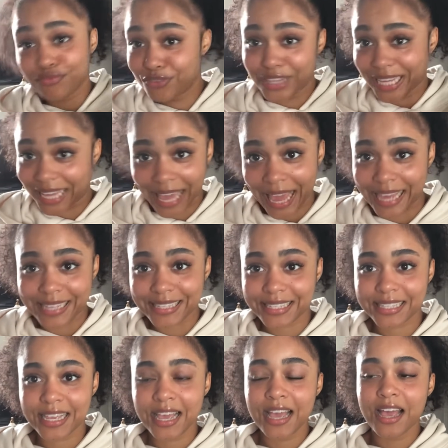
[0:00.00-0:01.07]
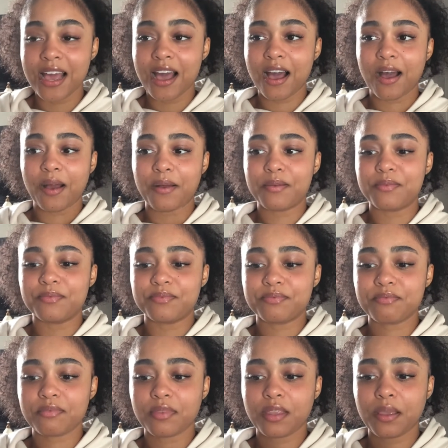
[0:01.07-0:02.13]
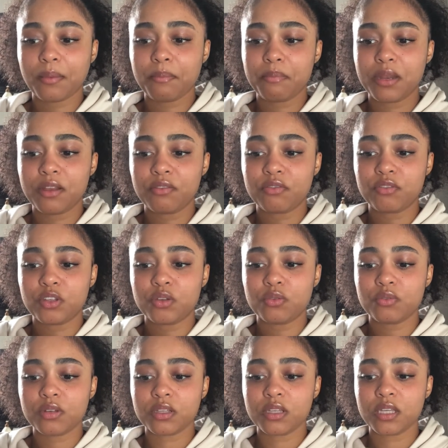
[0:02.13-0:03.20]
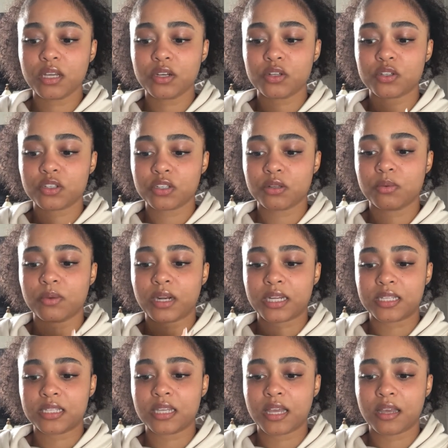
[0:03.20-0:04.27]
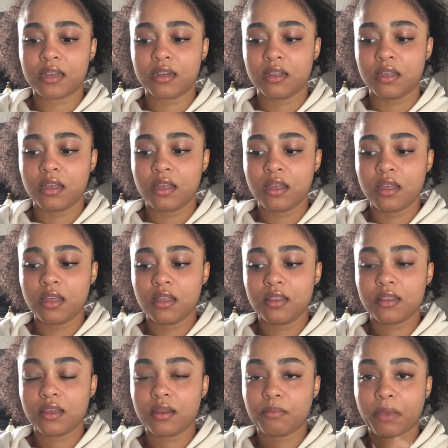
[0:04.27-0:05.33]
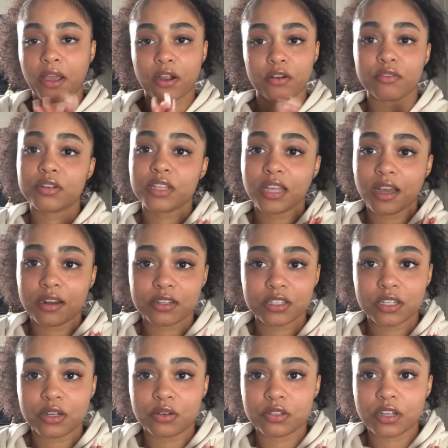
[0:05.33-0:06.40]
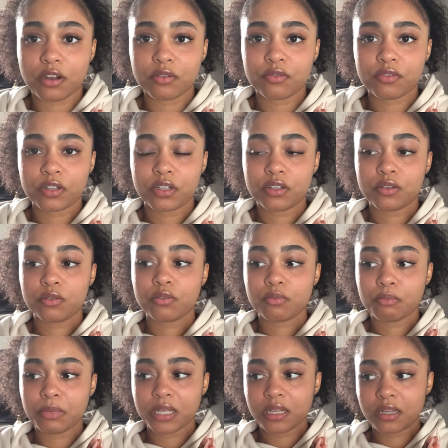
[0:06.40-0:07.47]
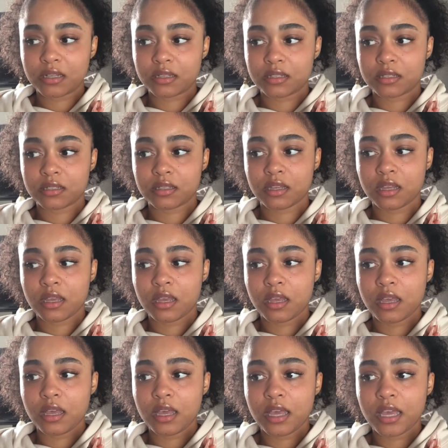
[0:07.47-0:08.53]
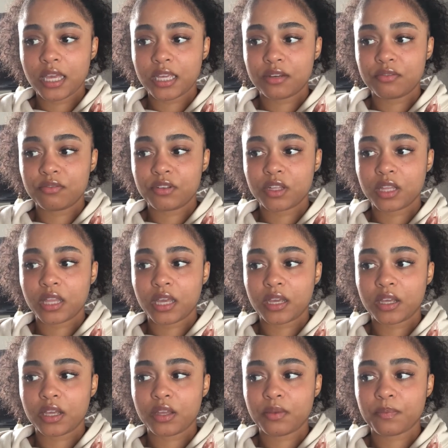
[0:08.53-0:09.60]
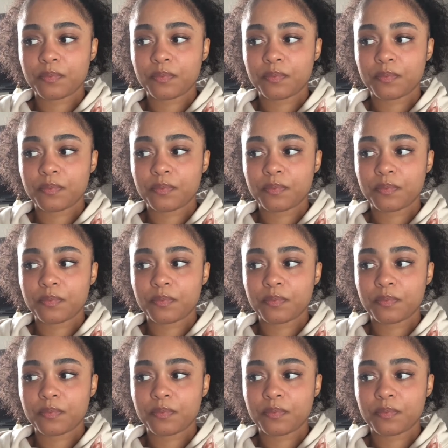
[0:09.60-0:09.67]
the case um, but if you really understood what i said then my heart really honestly goes out for you because it can feel like